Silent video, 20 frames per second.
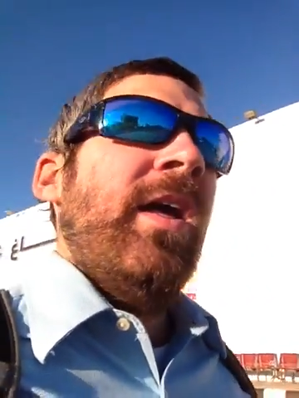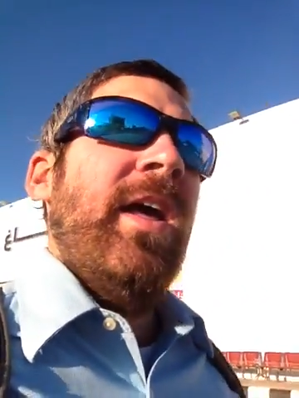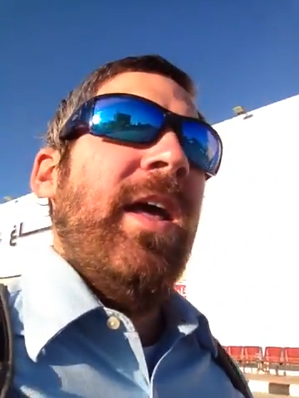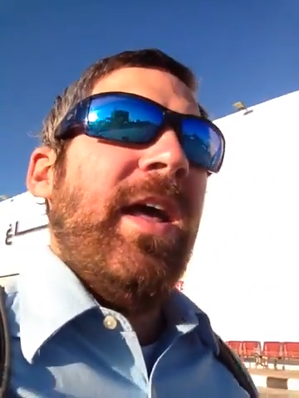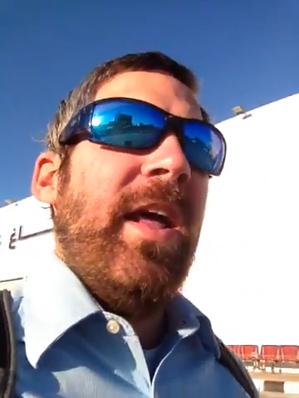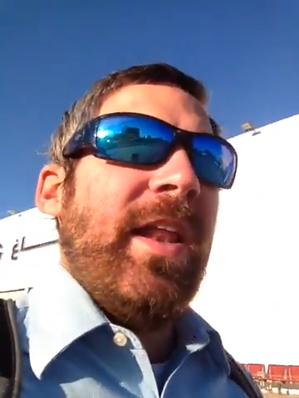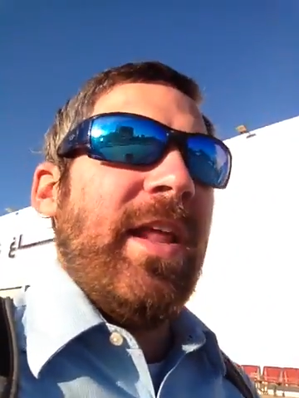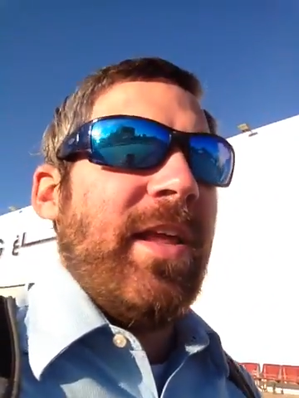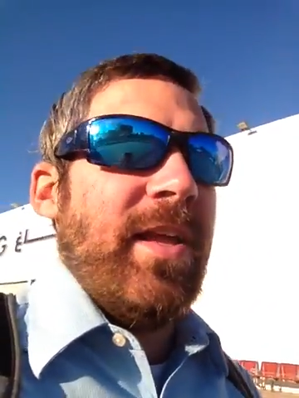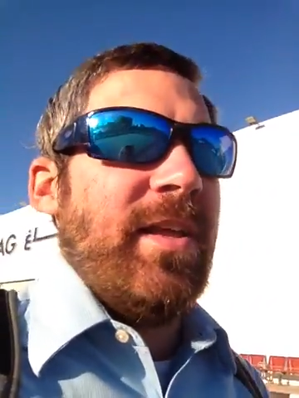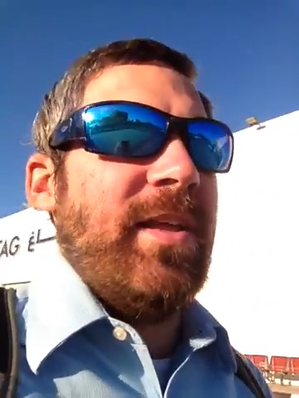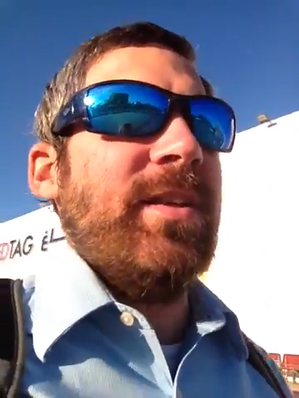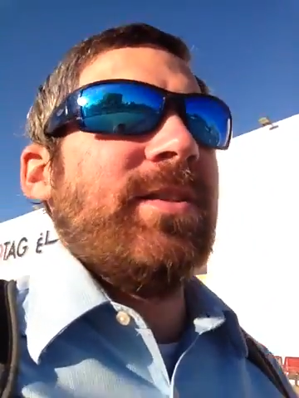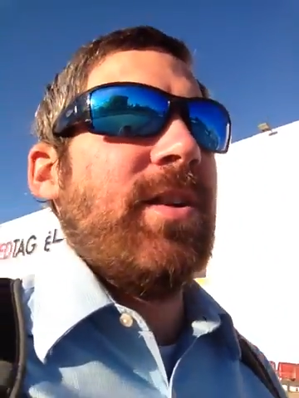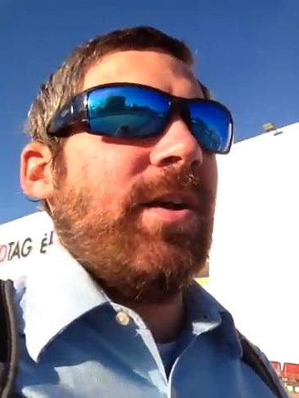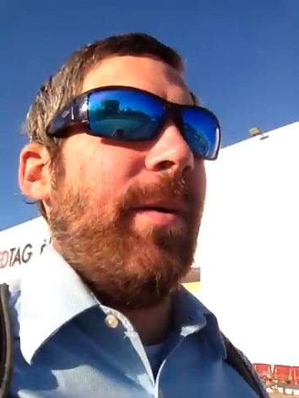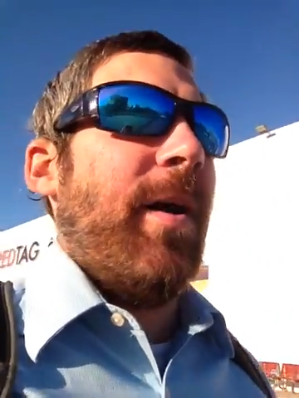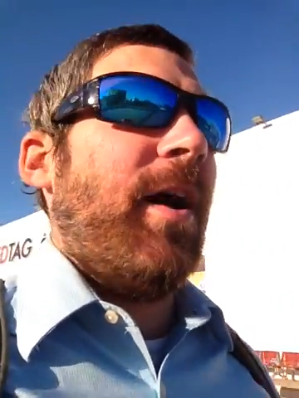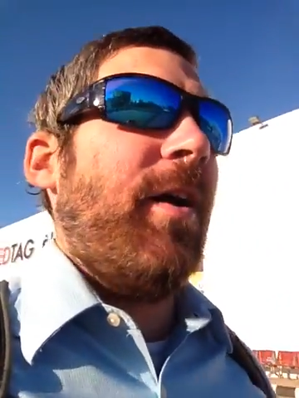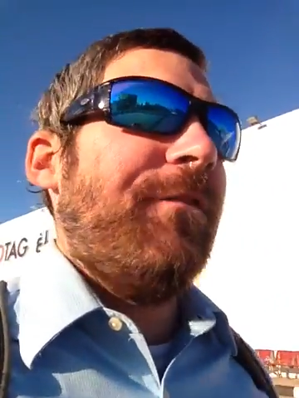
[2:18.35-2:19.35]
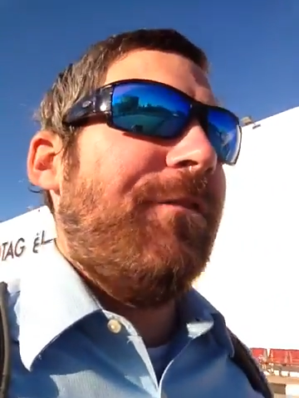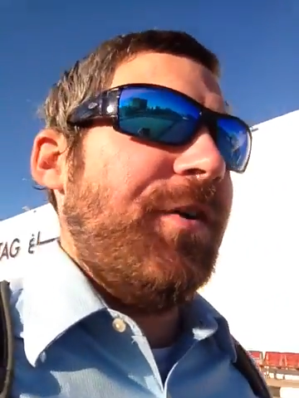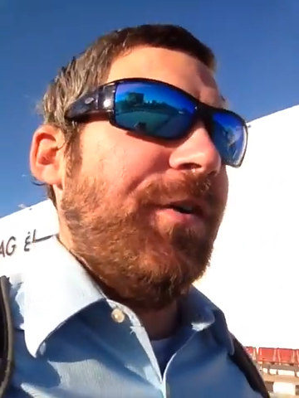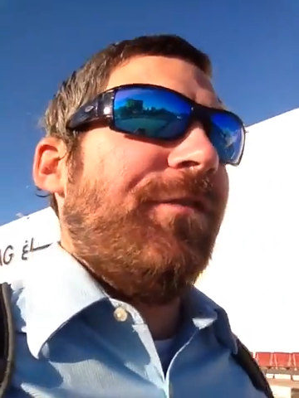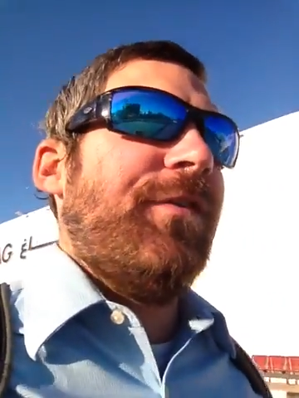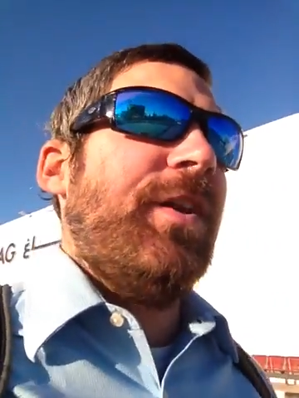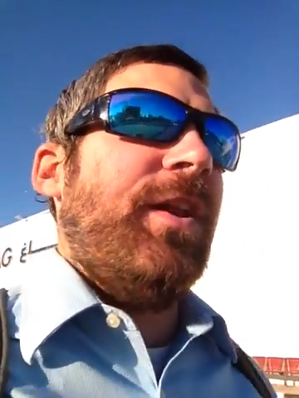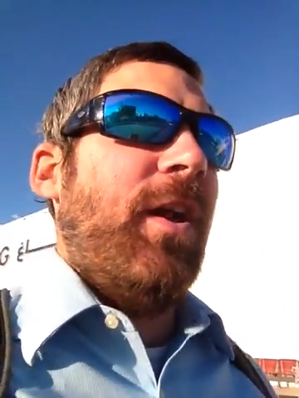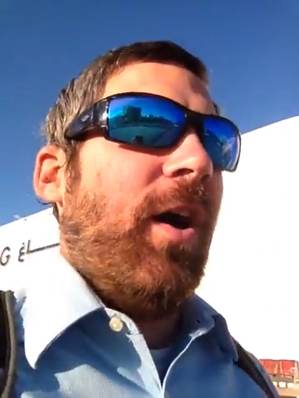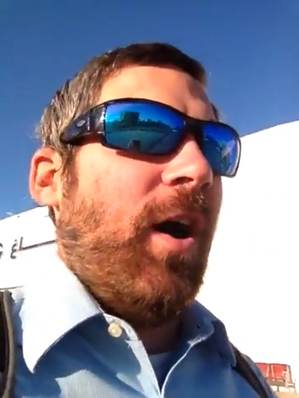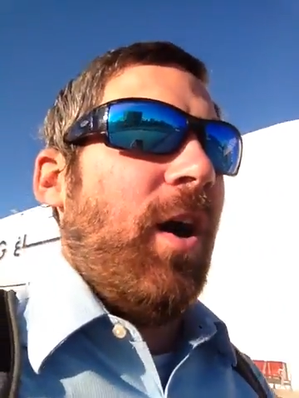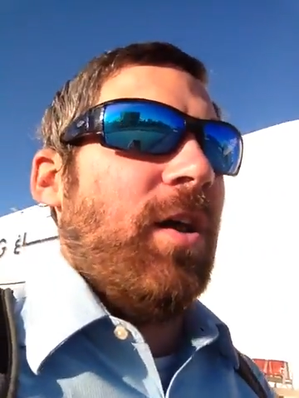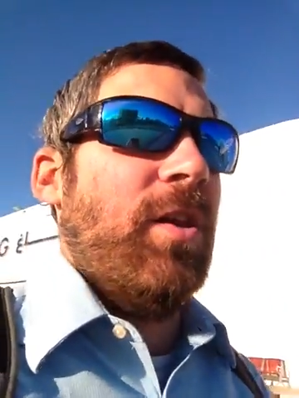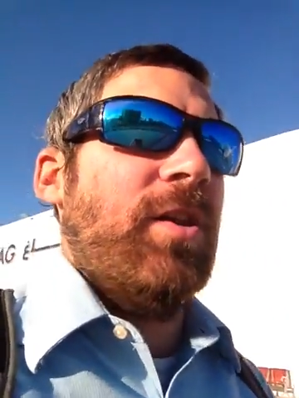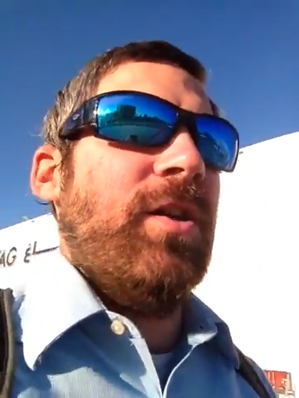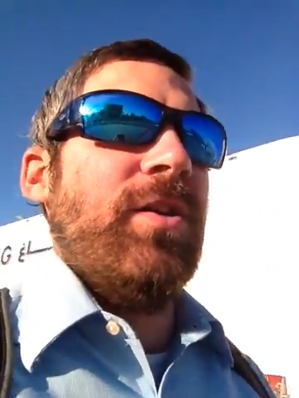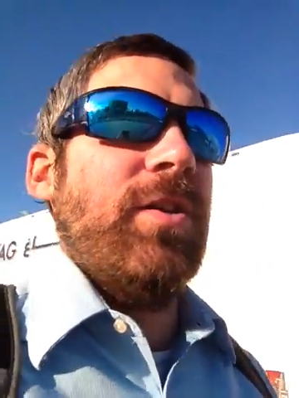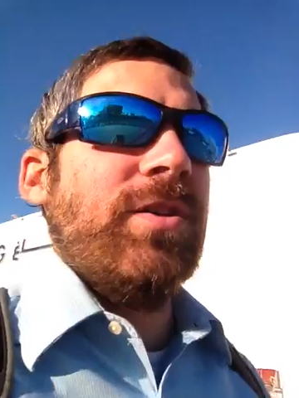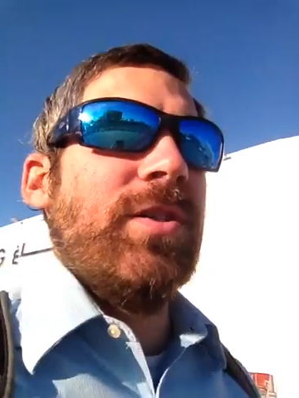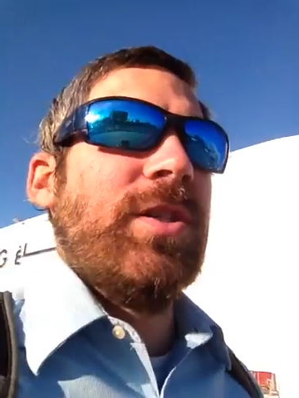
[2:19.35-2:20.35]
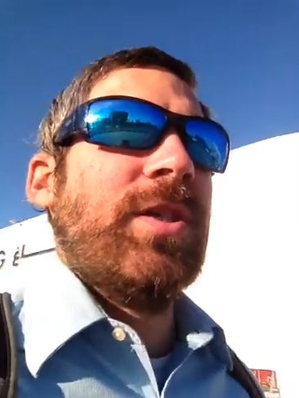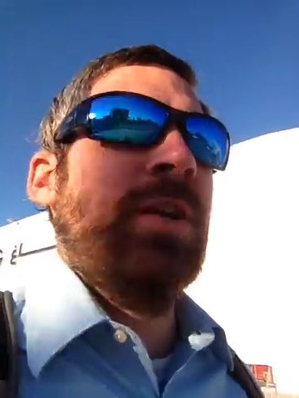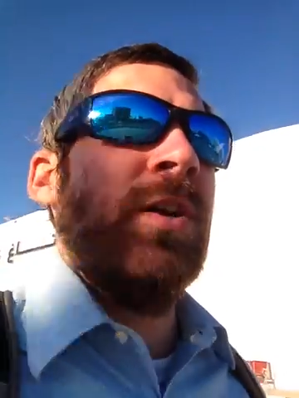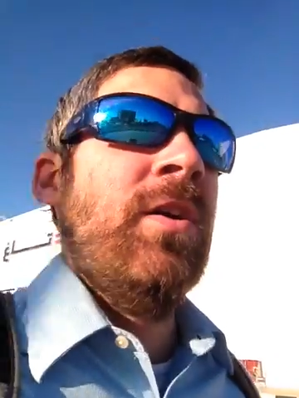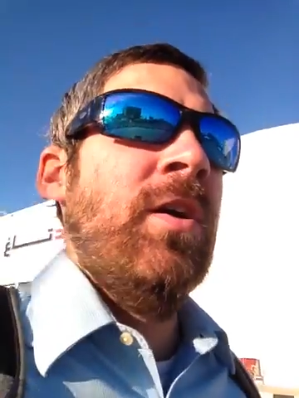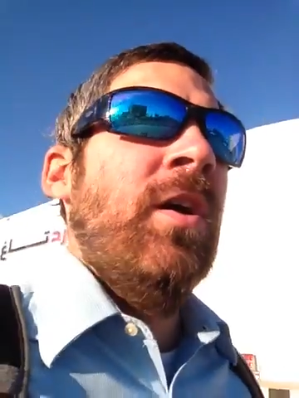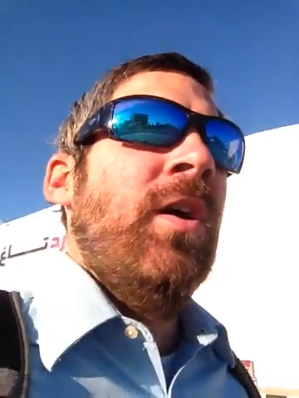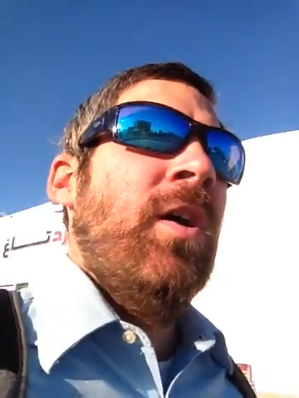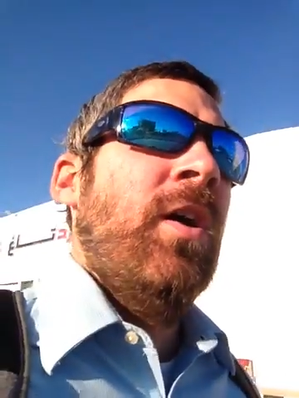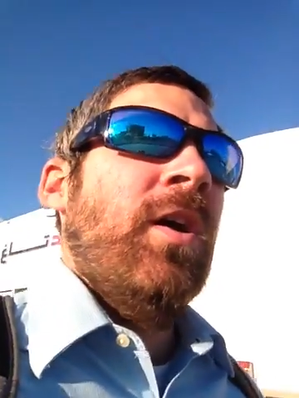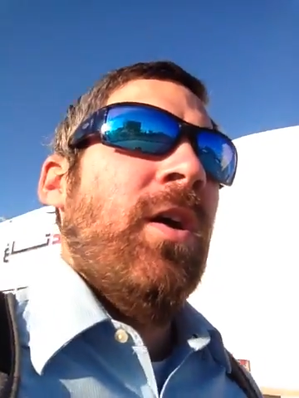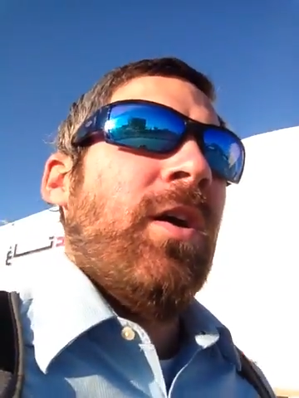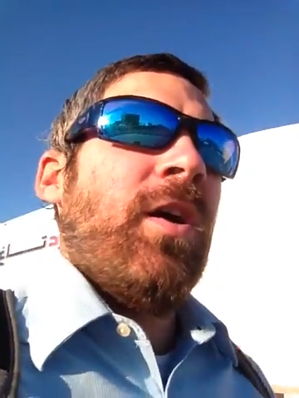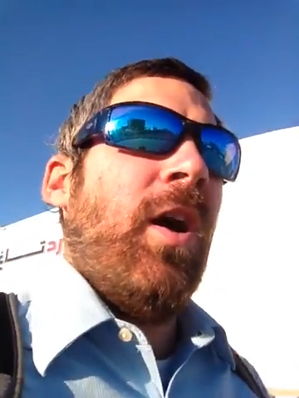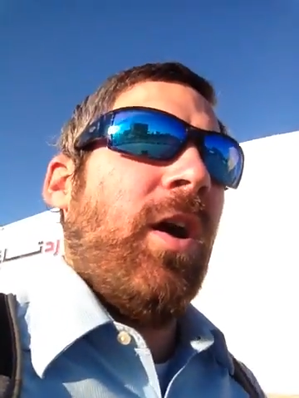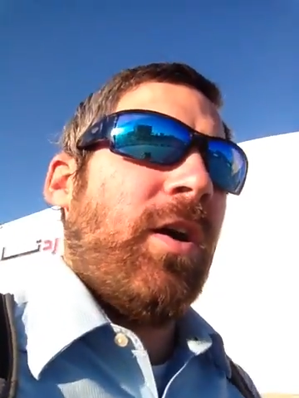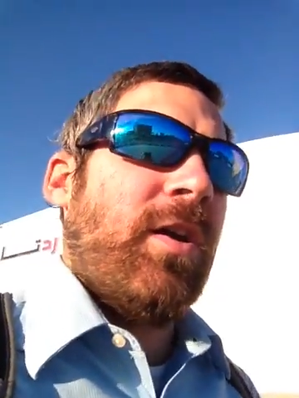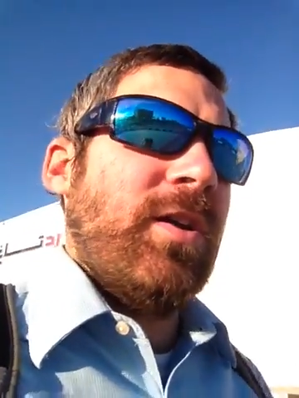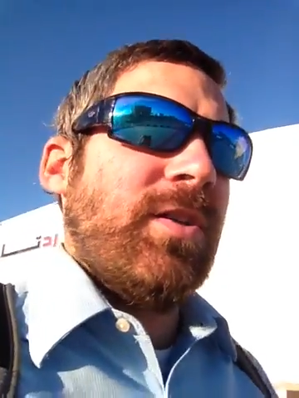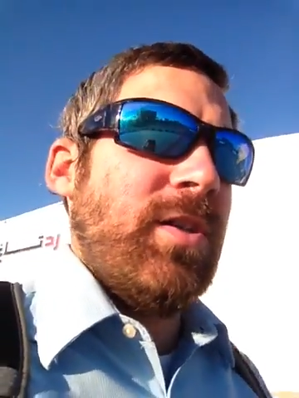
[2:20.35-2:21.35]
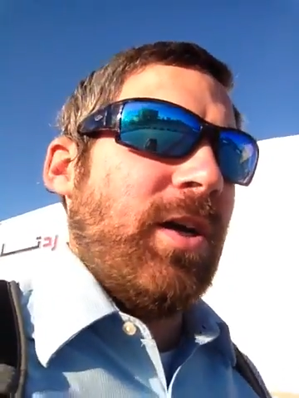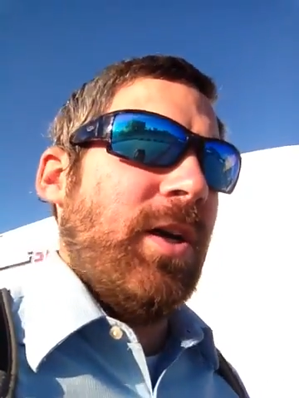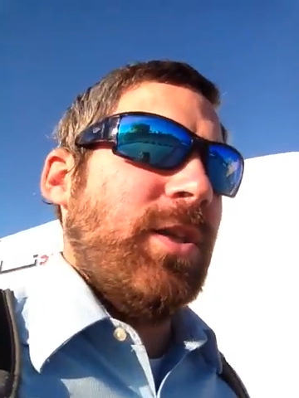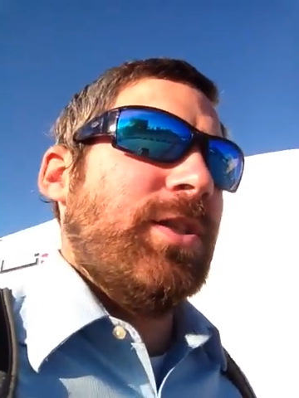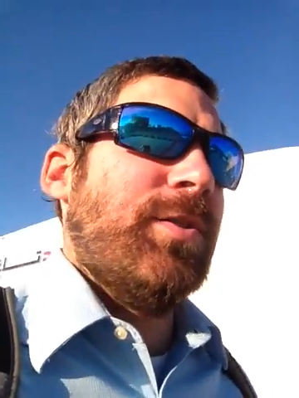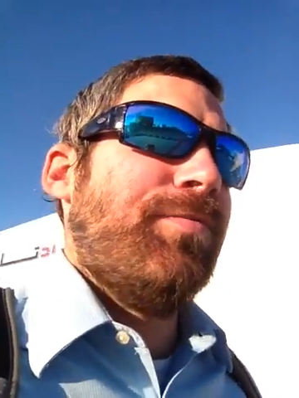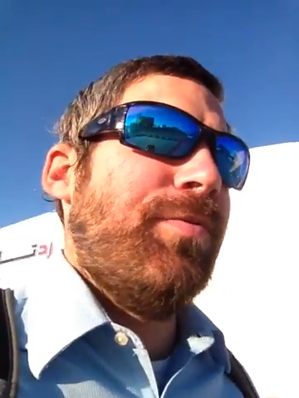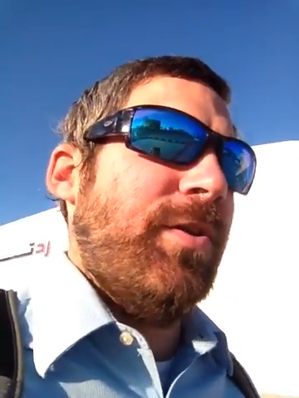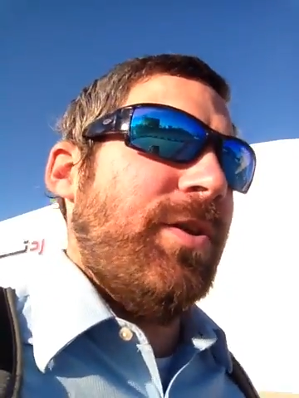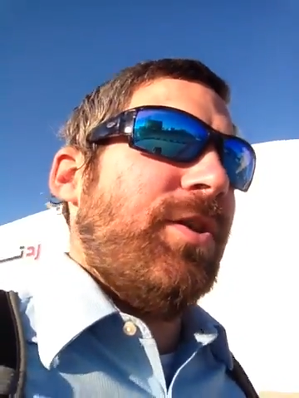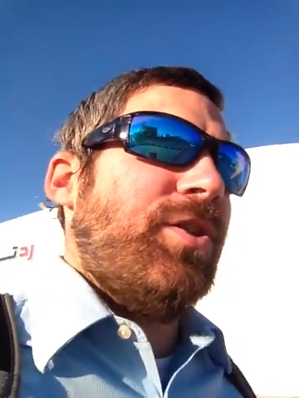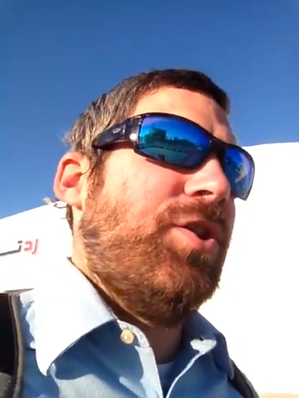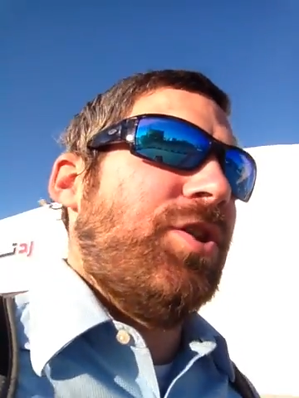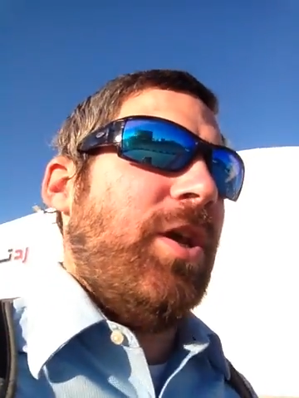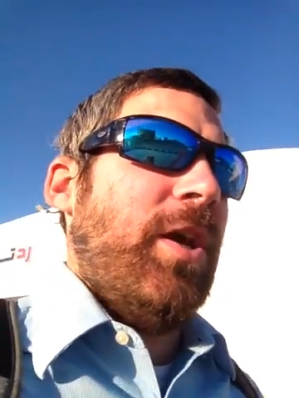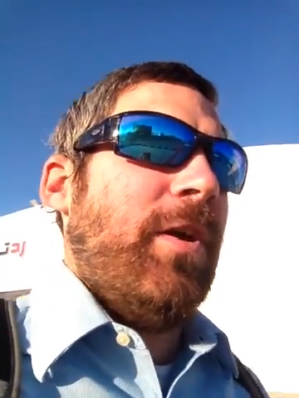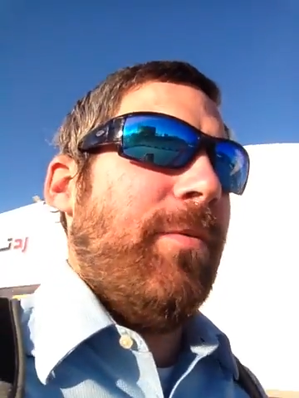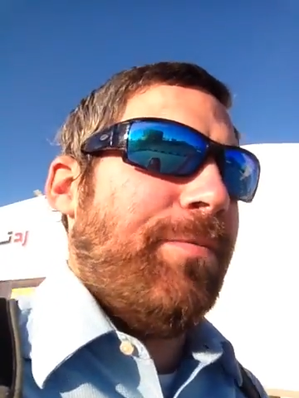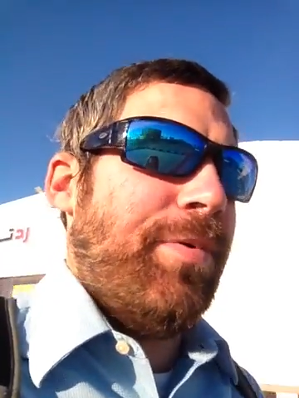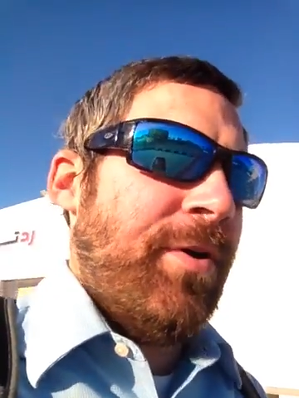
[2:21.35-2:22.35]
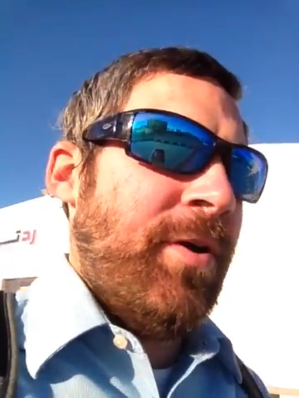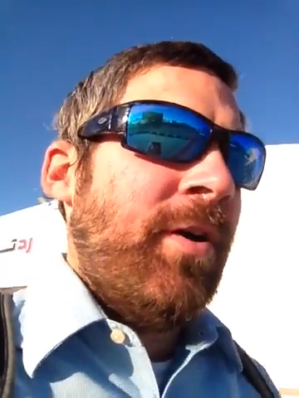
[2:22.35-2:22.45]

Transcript: It is about $50. Carcassonne's pretty cheap.